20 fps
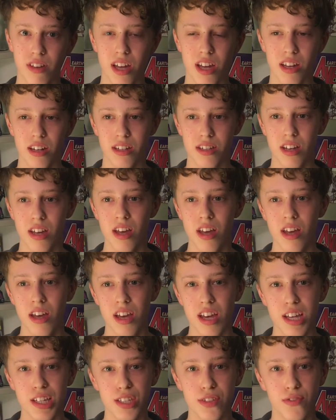And
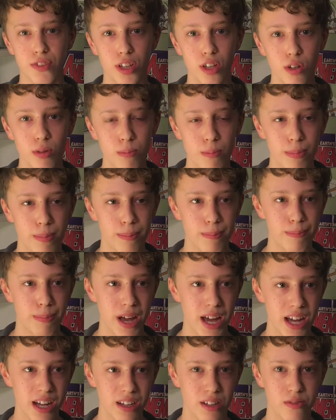he's flown
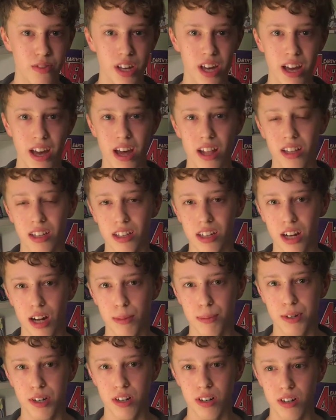back via
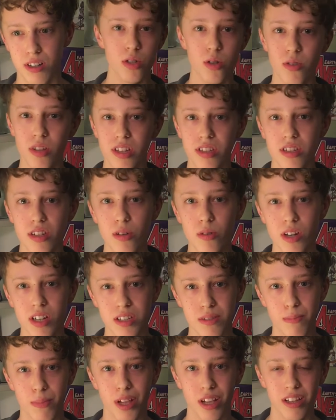helicopter to this
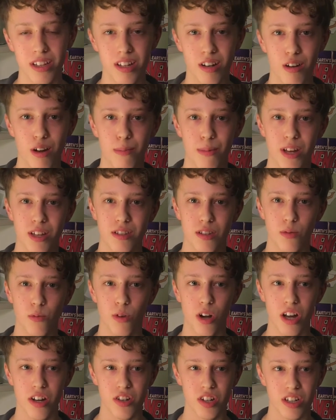US military base in
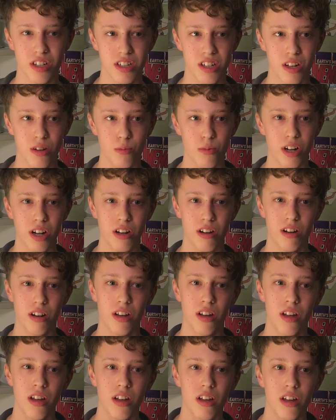Washington where
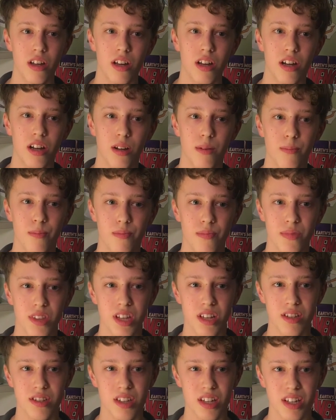um,
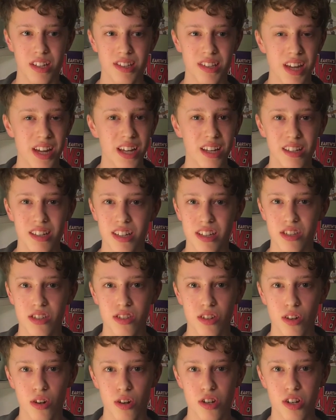these like scientist
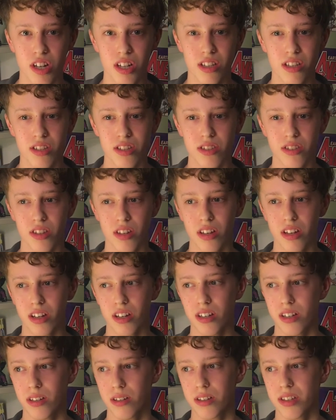surgeons
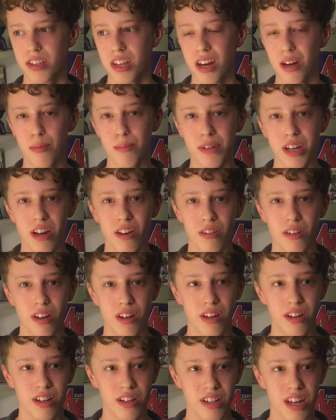uh, set him down
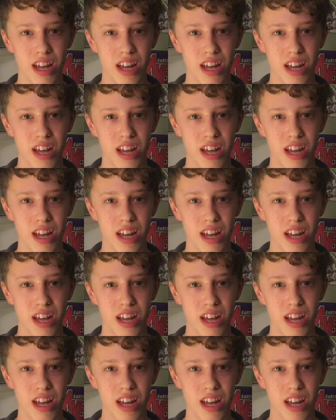on a